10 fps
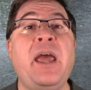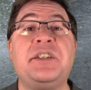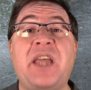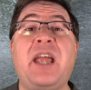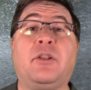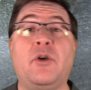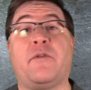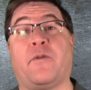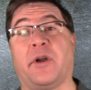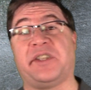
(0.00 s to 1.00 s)
Take Luke,
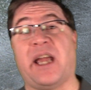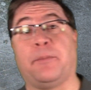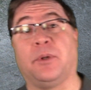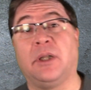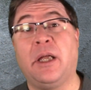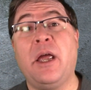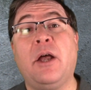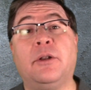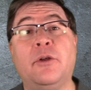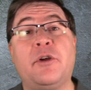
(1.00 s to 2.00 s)
for example.
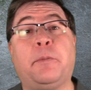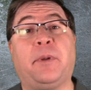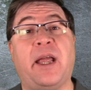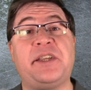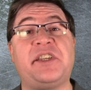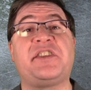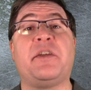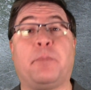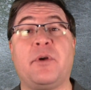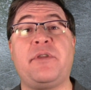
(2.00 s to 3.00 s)
Luke places
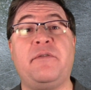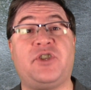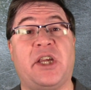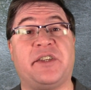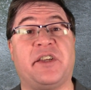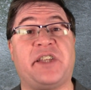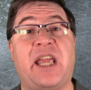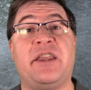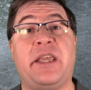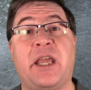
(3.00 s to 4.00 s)
the birth of Jesus
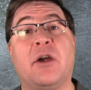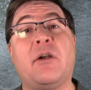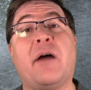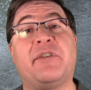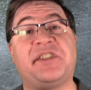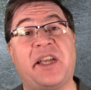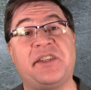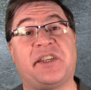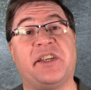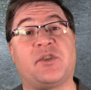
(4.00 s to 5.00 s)
in the year of a
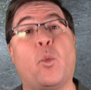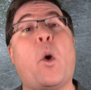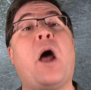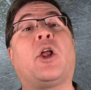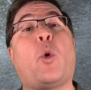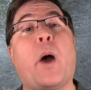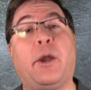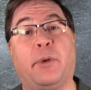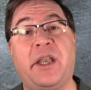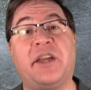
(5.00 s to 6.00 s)
census while
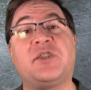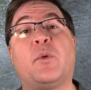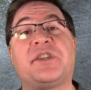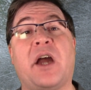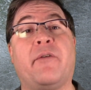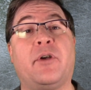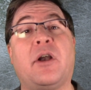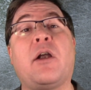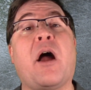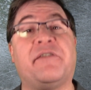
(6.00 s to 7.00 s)
Quirinius was
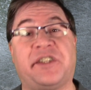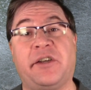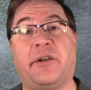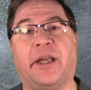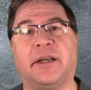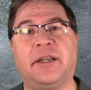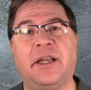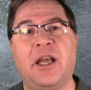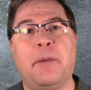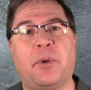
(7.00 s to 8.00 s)
governor of Syria,
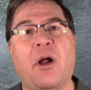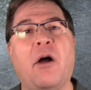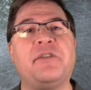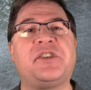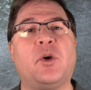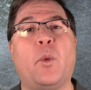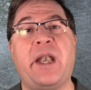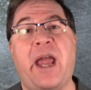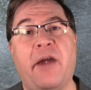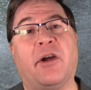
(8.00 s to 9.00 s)
but also
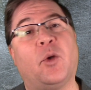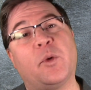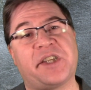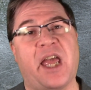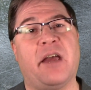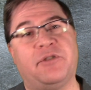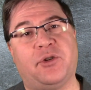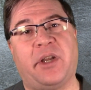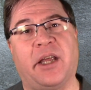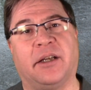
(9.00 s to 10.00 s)
when Herod was king of
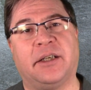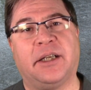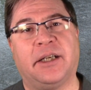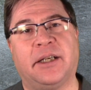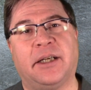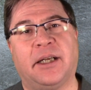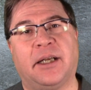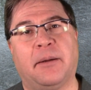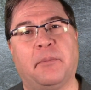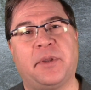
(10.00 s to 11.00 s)
Judea.
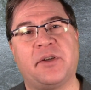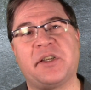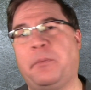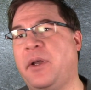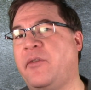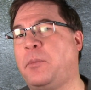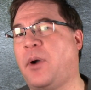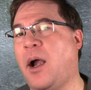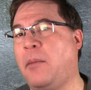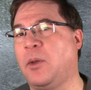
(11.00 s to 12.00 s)
But there's a bit of a
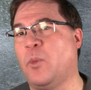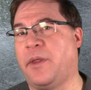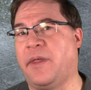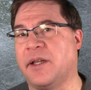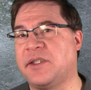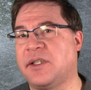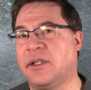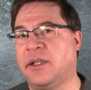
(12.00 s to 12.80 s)
problem with this.